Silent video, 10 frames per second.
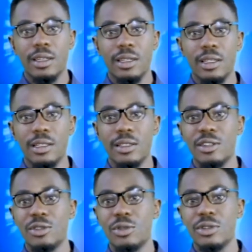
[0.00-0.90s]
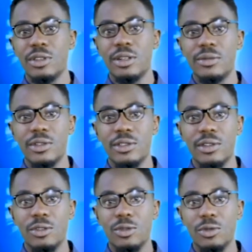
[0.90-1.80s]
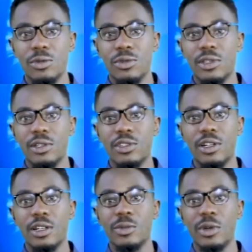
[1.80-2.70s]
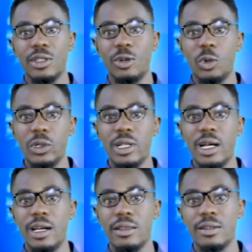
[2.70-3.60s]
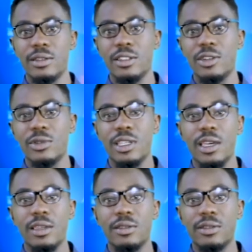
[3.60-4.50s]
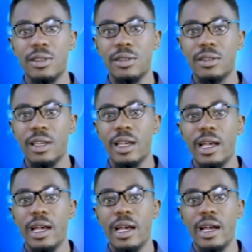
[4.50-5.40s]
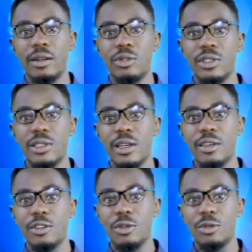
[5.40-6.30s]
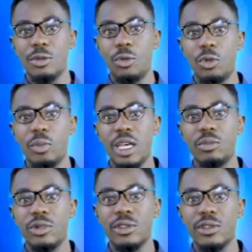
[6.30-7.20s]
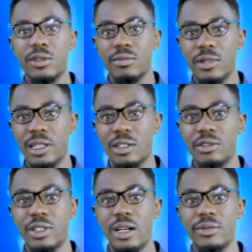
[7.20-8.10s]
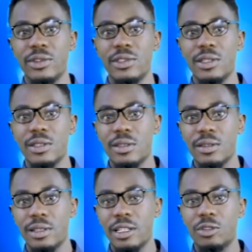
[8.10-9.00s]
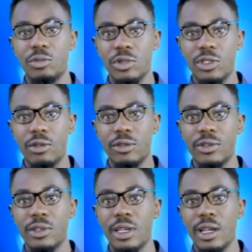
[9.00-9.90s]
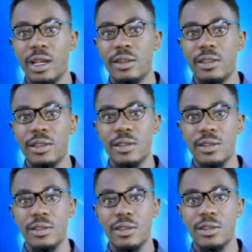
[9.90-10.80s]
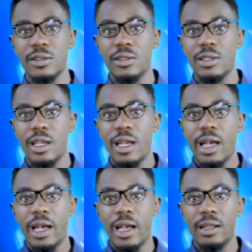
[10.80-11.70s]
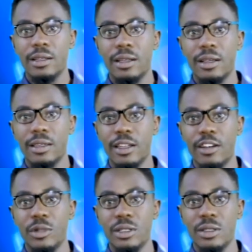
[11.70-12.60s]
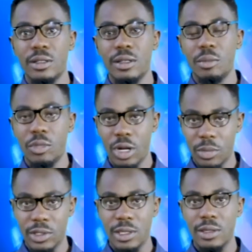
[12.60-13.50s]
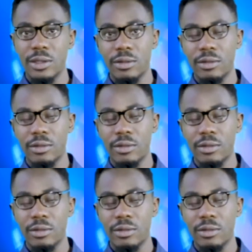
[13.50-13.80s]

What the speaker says: He later enjoined the officers to synergize with all other security agencies and protect youth corps members, electoral officers, electoral materials, the citizens, and government properties.